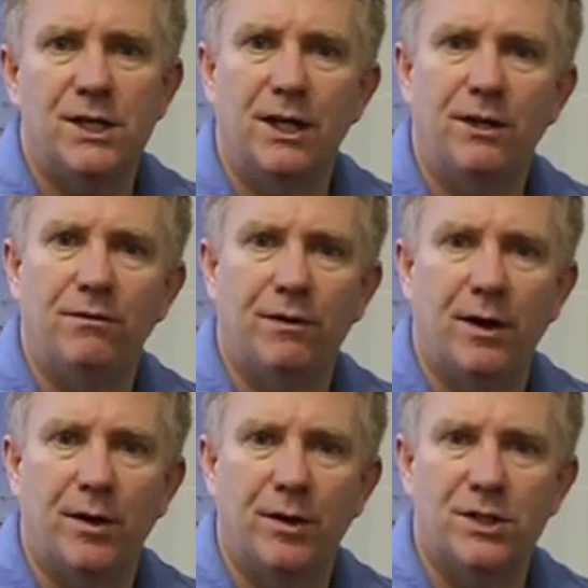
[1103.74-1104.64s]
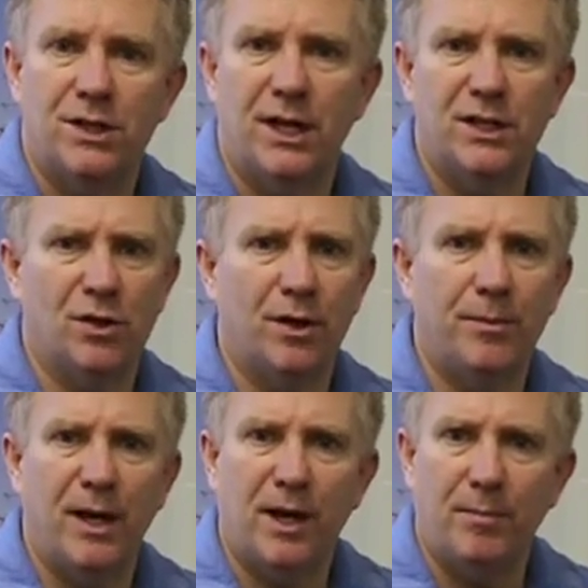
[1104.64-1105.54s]
antivirus, it has
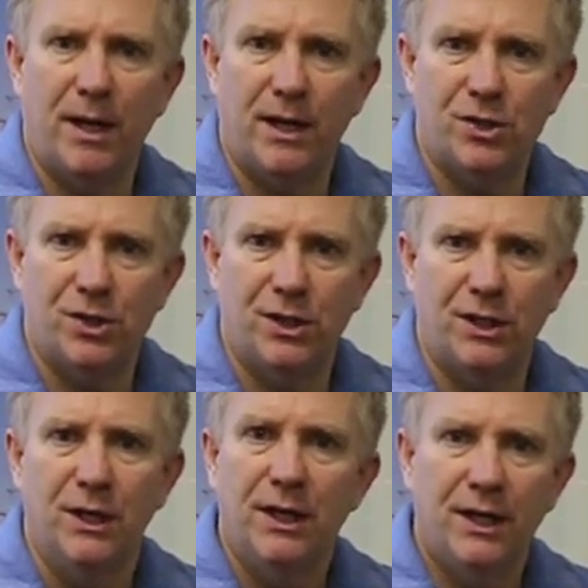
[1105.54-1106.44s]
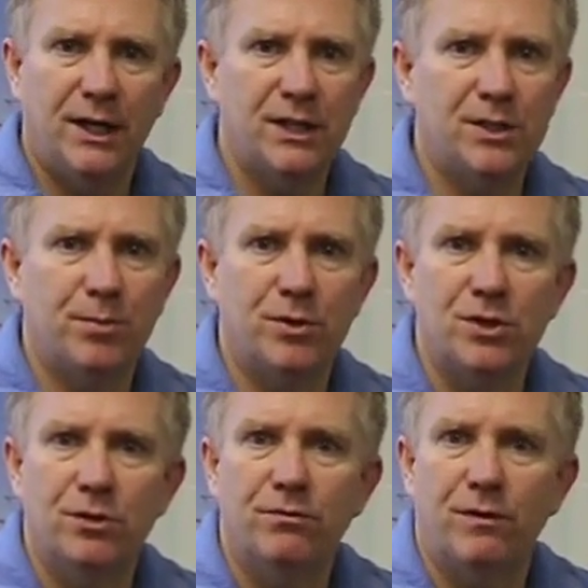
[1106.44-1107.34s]
automatic patching, it has a
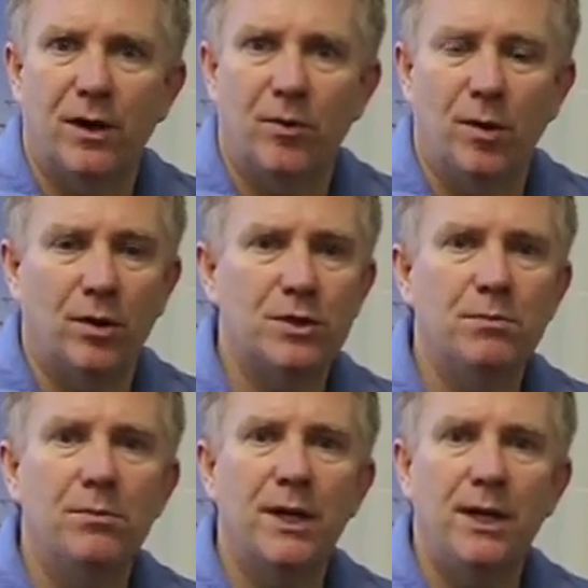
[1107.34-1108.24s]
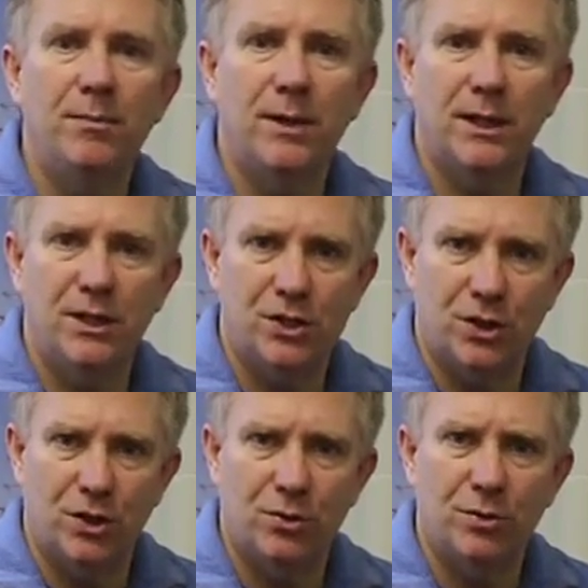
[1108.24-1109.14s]
personal firewall. There's many, many
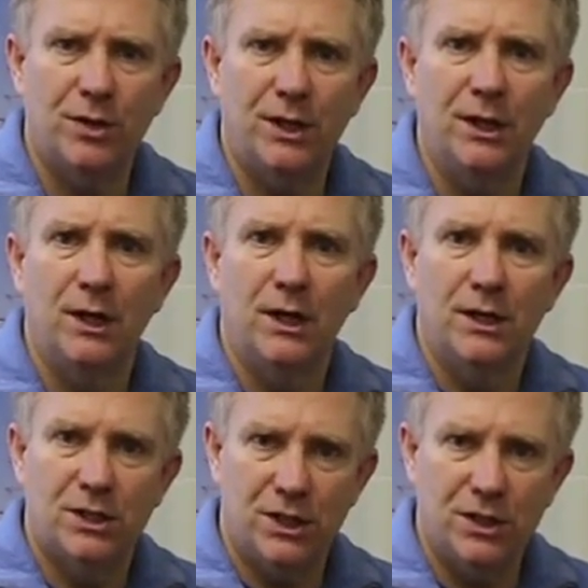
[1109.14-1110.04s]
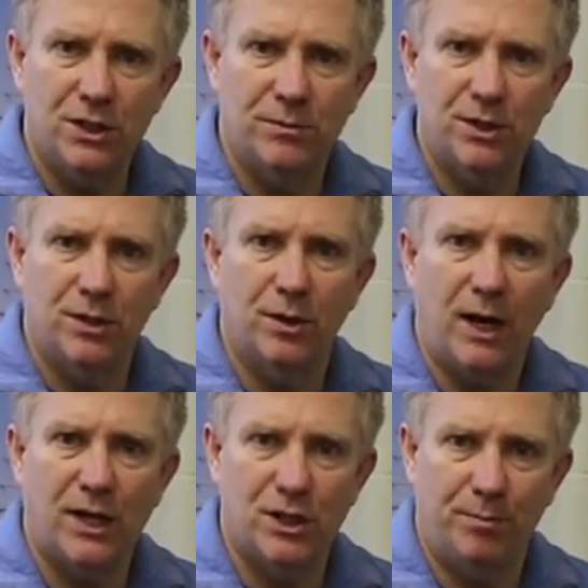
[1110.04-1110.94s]
security systems that are
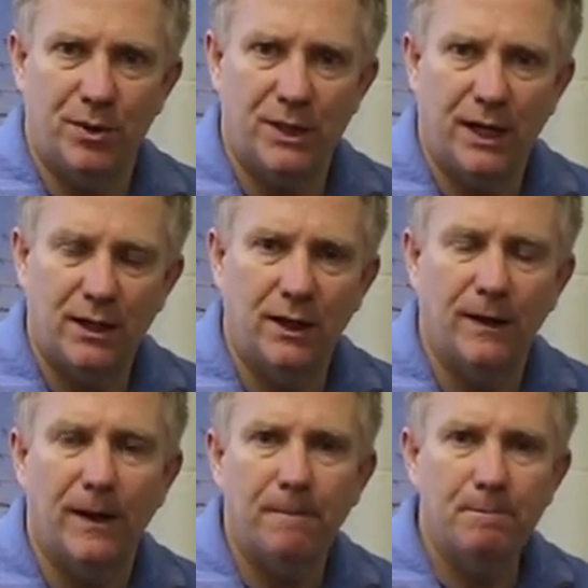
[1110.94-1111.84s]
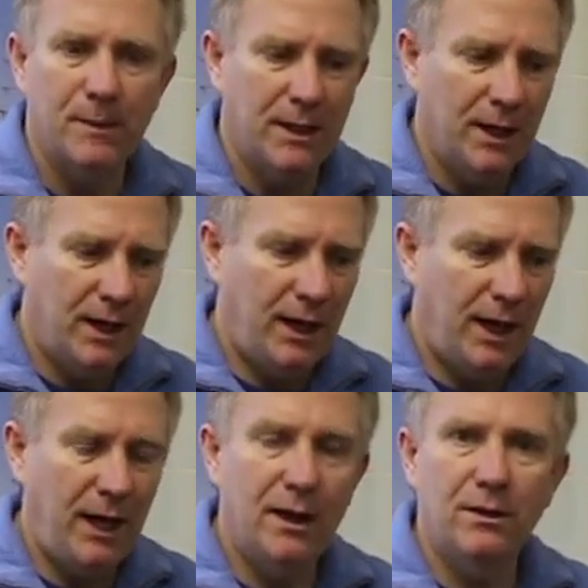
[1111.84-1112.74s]
actually protecting that.
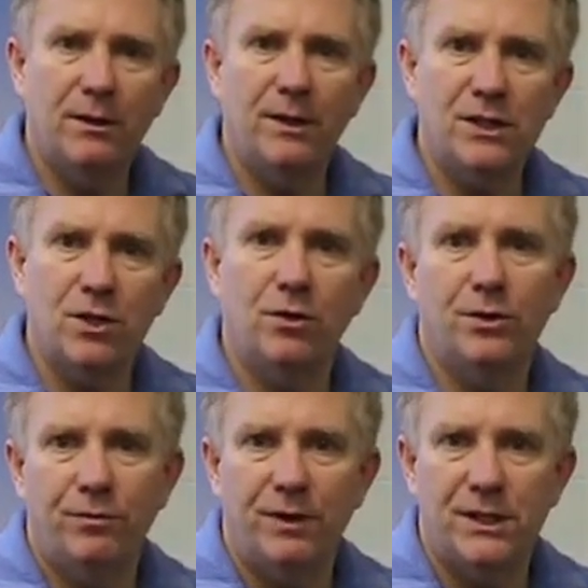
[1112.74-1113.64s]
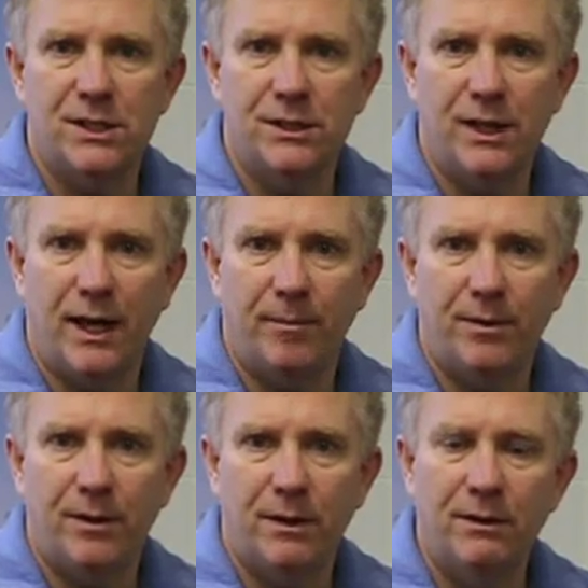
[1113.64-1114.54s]
And that's called defense in depth.
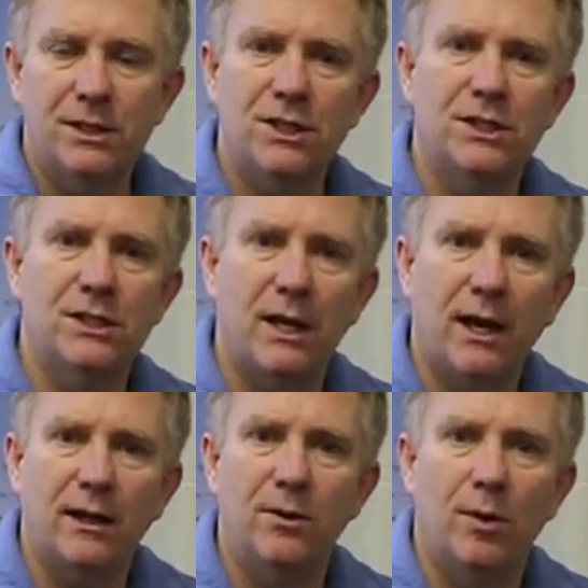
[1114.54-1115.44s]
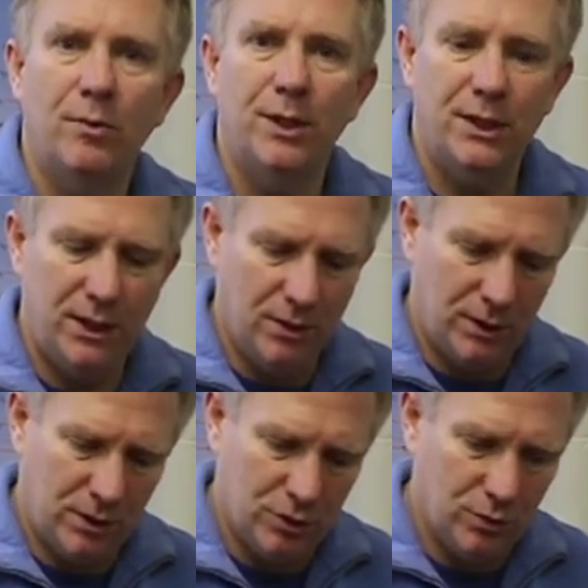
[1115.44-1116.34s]
And that's exactly what we need on
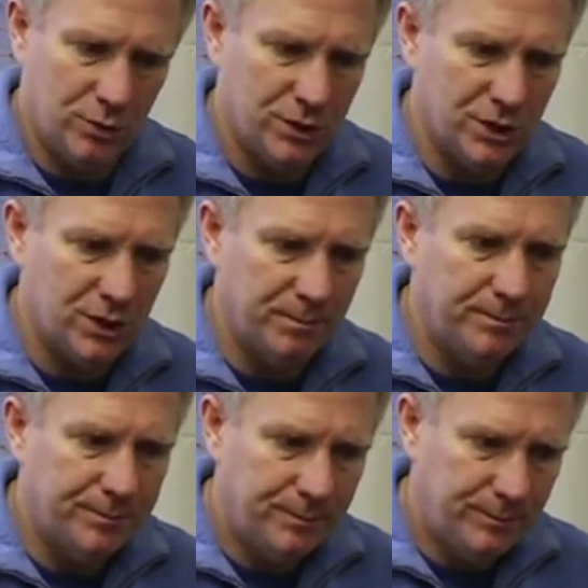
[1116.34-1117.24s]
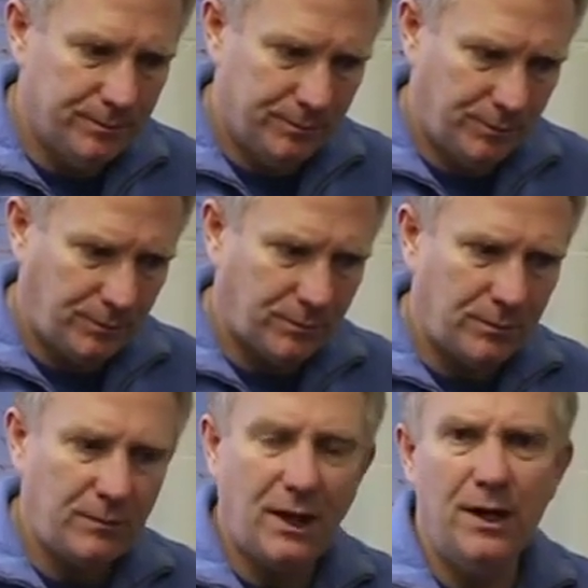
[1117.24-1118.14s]
a control system.
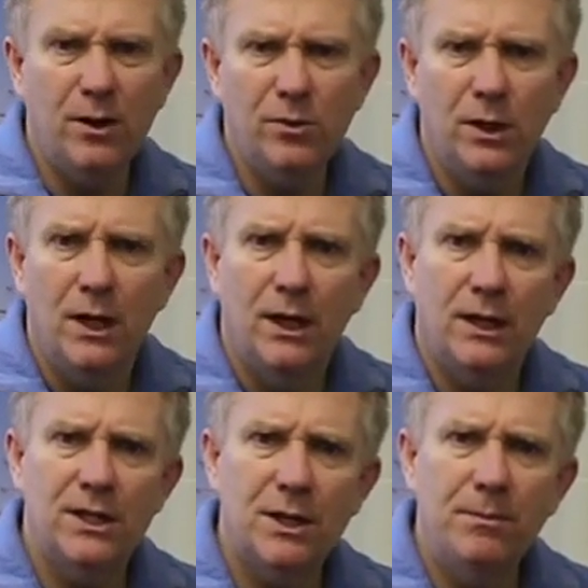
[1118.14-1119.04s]
Now, as I